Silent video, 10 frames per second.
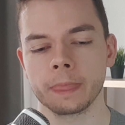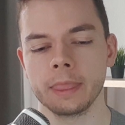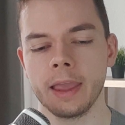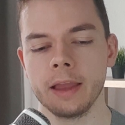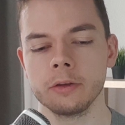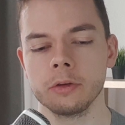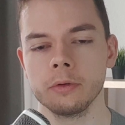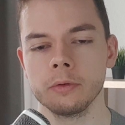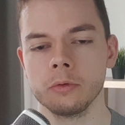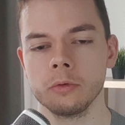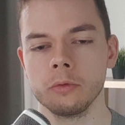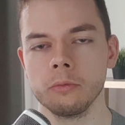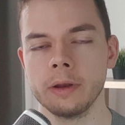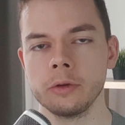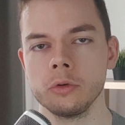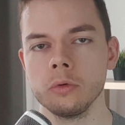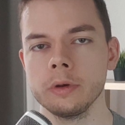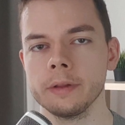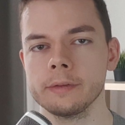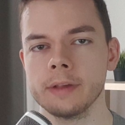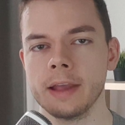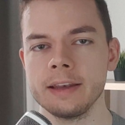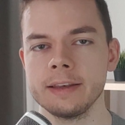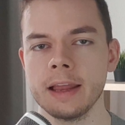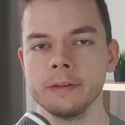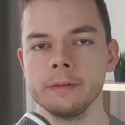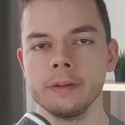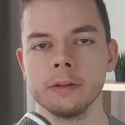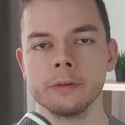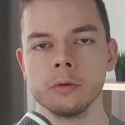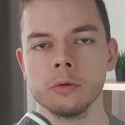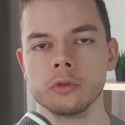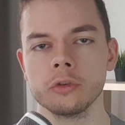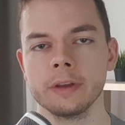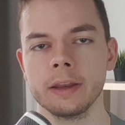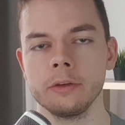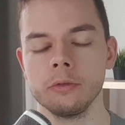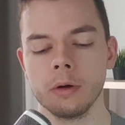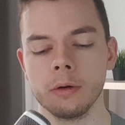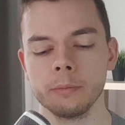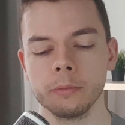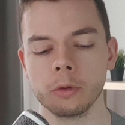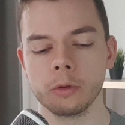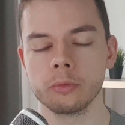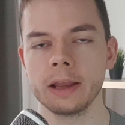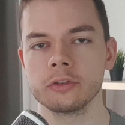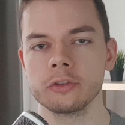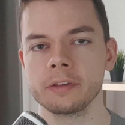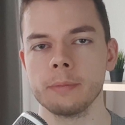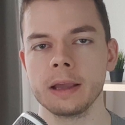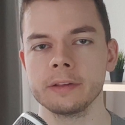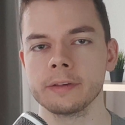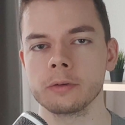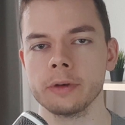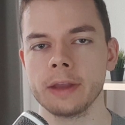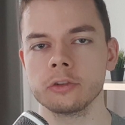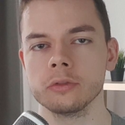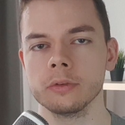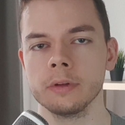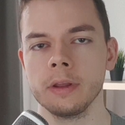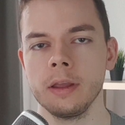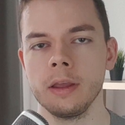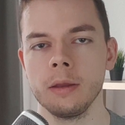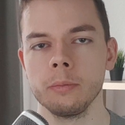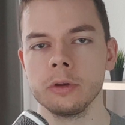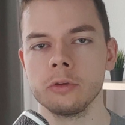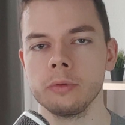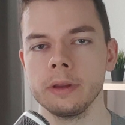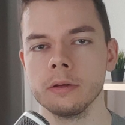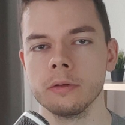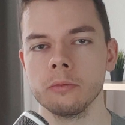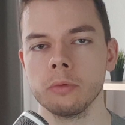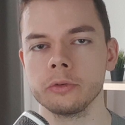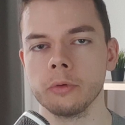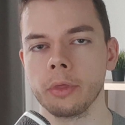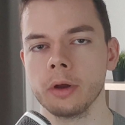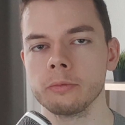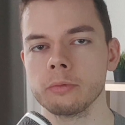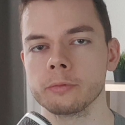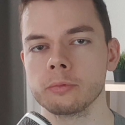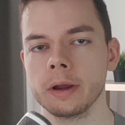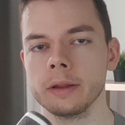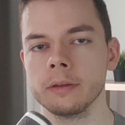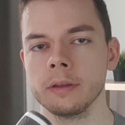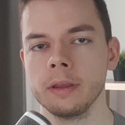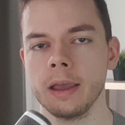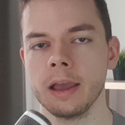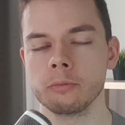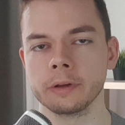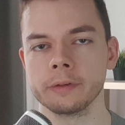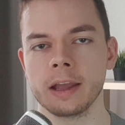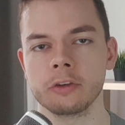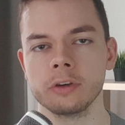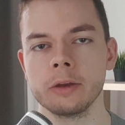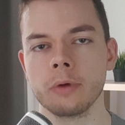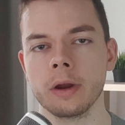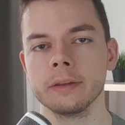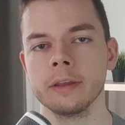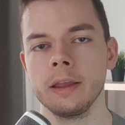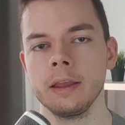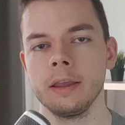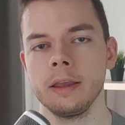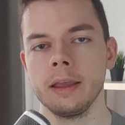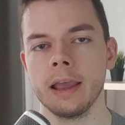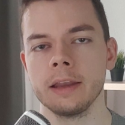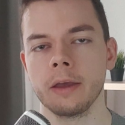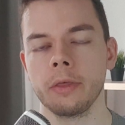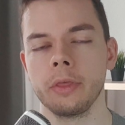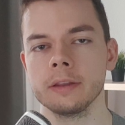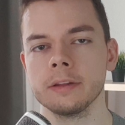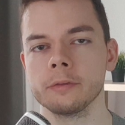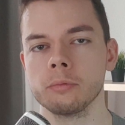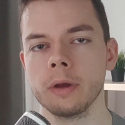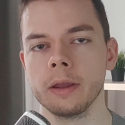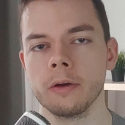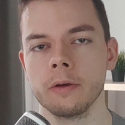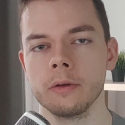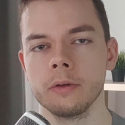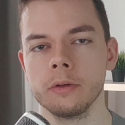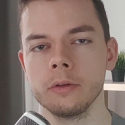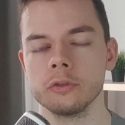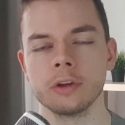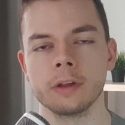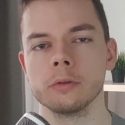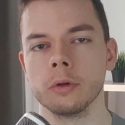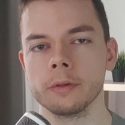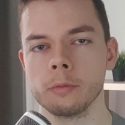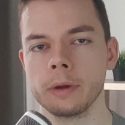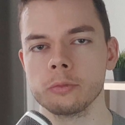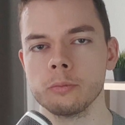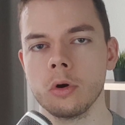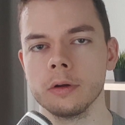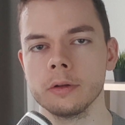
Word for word: And when you do this and then see the solution, then your your brain just makes this connection between what you thought was right and what is actually right. And I think this way uh, you just learn so much more.